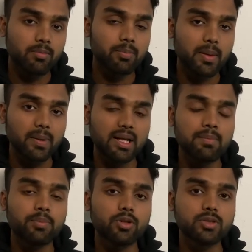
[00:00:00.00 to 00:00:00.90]
people
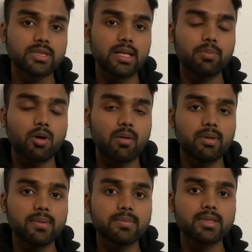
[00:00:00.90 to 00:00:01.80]
can post their
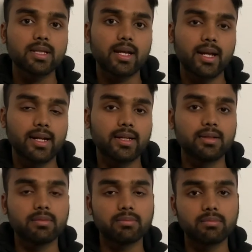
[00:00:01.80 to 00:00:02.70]
problems and
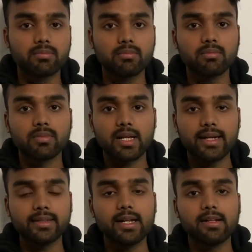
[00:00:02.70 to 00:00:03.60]

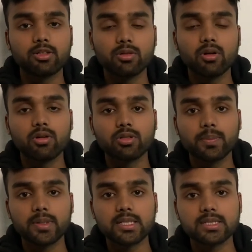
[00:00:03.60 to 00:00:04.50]
let the
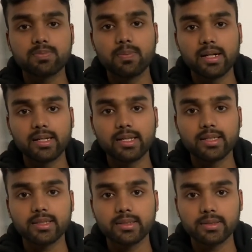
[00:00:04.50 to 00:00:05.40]
entrepreneurs
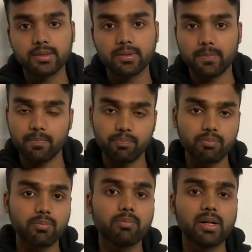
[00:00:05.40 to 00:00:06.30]
build
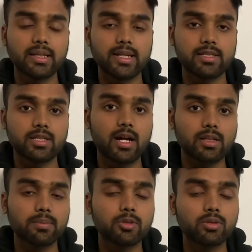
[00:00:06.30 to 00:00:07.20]
their
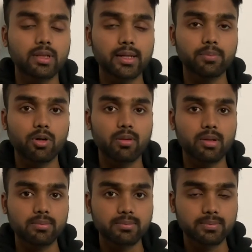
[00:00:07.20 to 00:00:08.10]
startup through that problem.